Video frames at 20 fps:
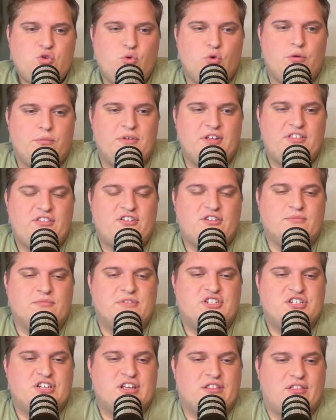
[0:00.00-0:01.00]
when
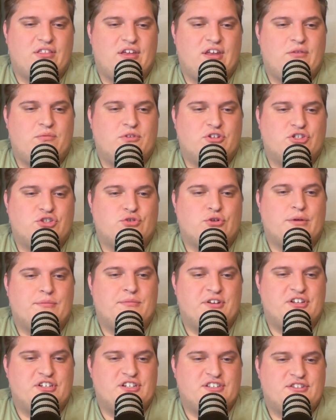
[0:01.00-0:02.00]
Michigan's lead was
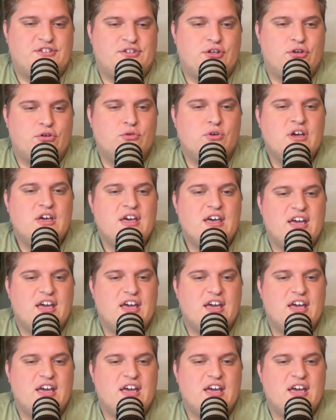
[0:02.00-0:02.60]
trimmed to just 2,